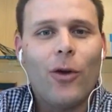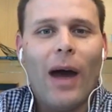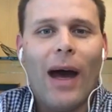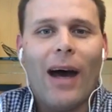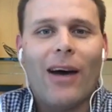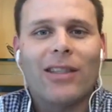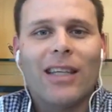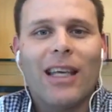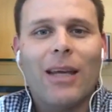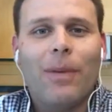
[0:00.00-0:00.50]

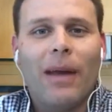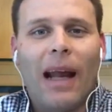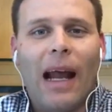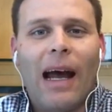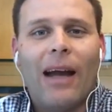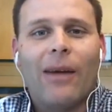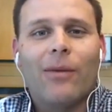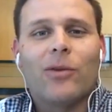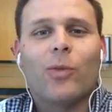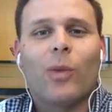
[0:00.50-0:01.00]
housekeeping
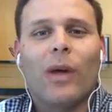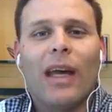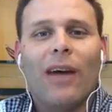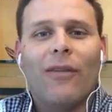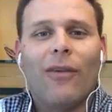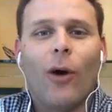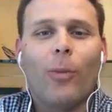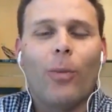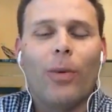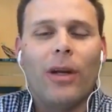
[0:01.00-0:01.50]
items. We
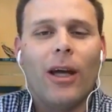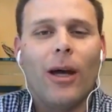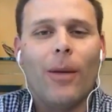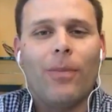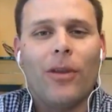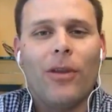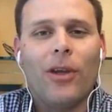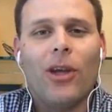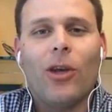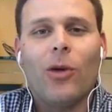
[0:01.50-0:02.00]
have opened
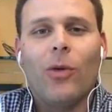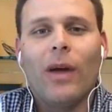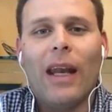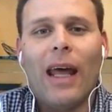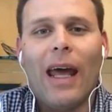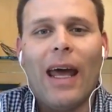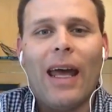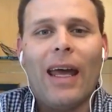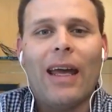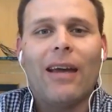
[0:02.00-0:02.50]
up the
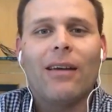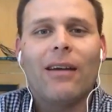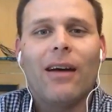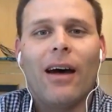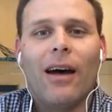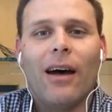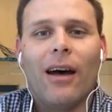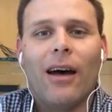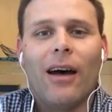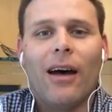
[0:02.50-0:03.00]
Q&A
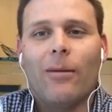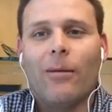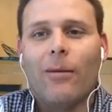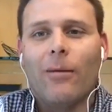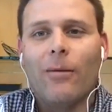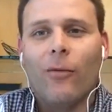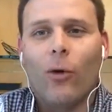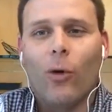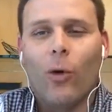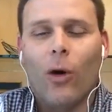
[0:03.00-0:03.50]

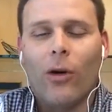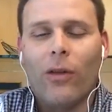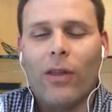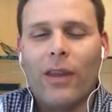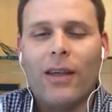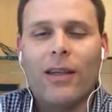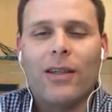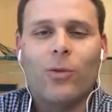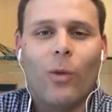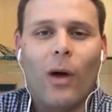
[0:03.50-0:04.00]
for
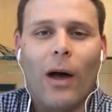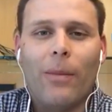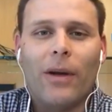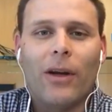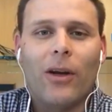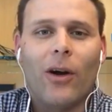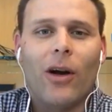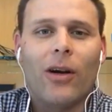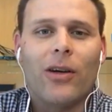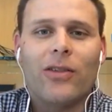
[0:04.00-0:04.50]
this
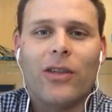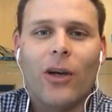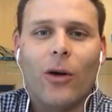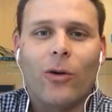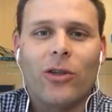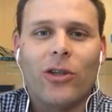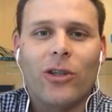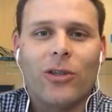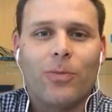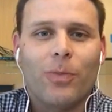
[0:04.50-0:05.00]
webinar,
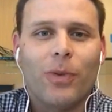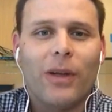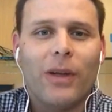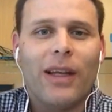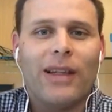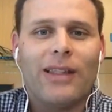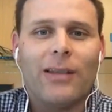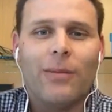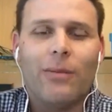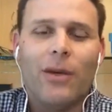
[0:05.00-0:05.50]
so just
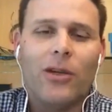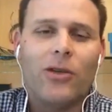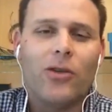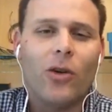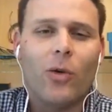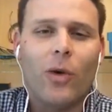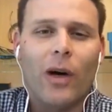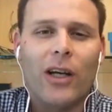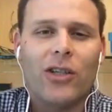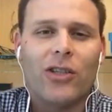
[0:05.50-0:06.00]
please submit
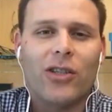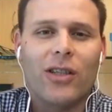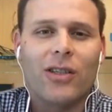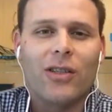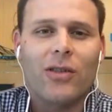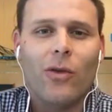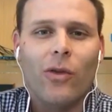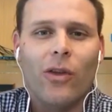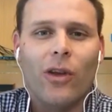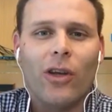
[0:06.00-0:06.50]
your
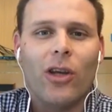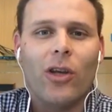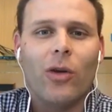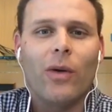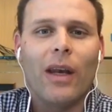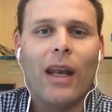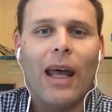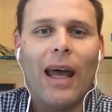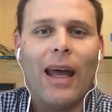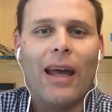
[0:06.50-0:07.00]
questions through the
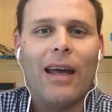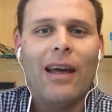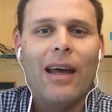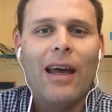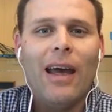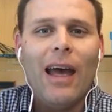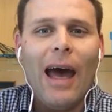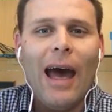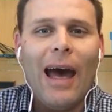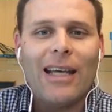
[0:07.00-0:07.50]
Q&A
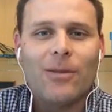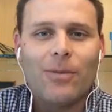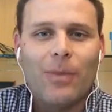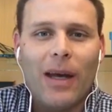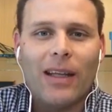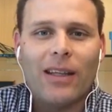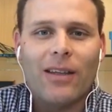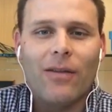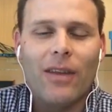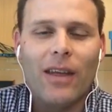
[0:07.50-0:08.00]

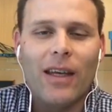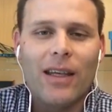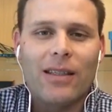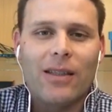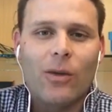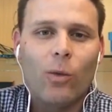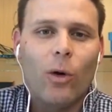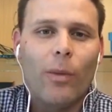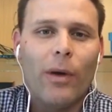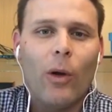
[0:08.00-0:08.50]
aspect of this,
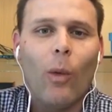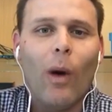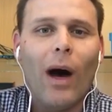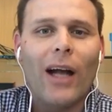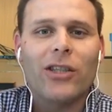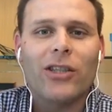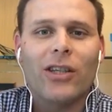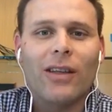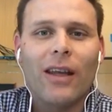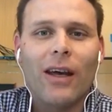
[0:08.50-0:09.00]
and we'll be
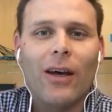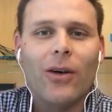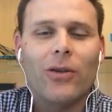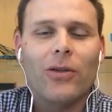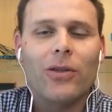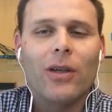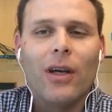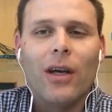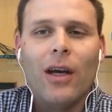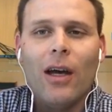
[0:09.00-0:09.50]
watching
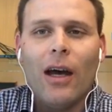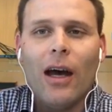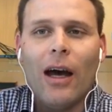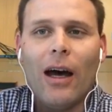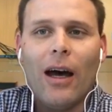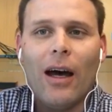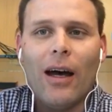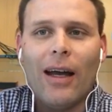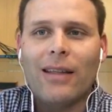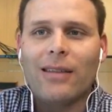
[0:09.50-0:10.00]
those.
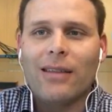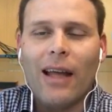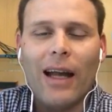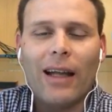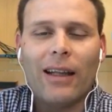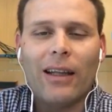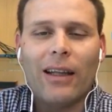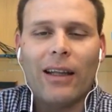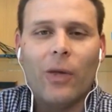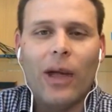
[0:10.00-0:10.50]
It's
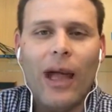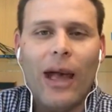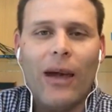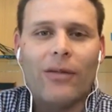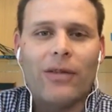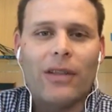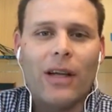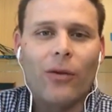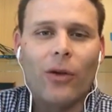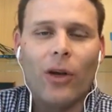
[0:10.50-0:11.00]
likely we'll
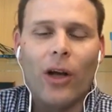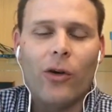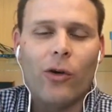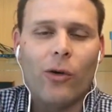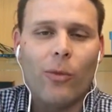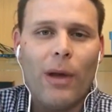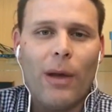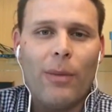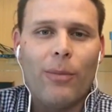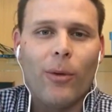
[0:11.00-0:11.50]
have several
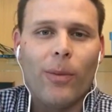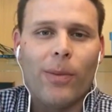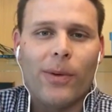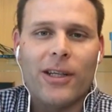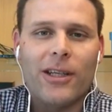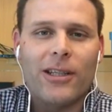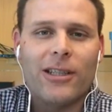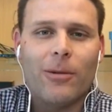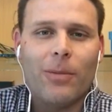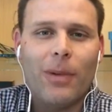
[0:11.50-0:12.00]
hundred people
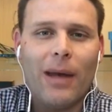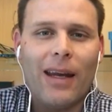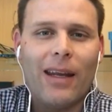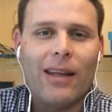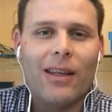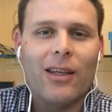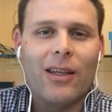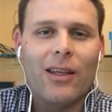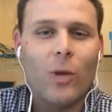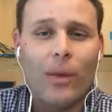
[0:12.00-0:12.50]
participate
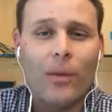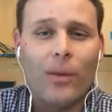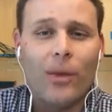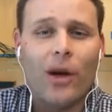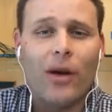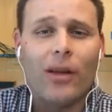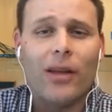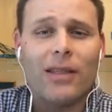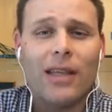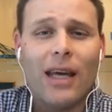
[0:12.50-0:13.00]
in this
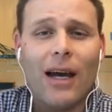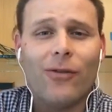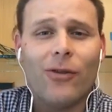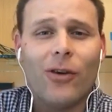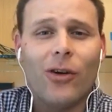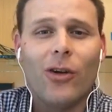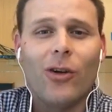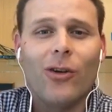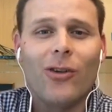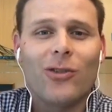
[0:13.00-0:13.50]
webinar this
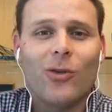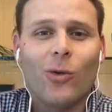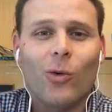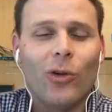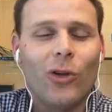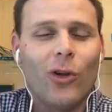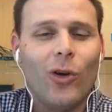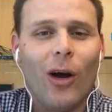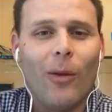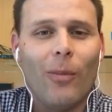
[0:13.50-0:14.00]
afternoon, so
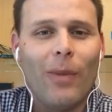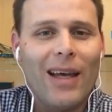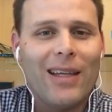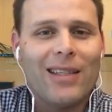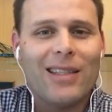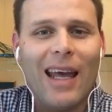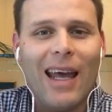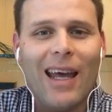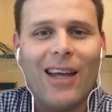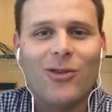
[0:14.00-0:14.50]
we'll do our
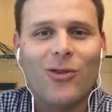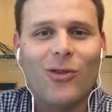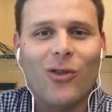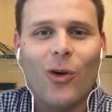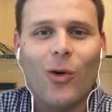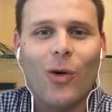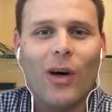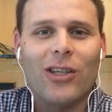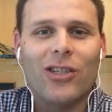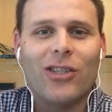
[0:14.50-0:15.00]
best to answer
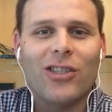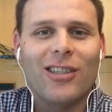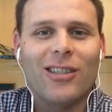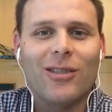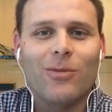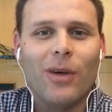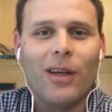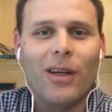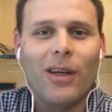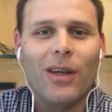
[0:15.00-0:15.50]
the
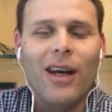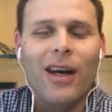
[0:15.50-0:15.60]
questions, but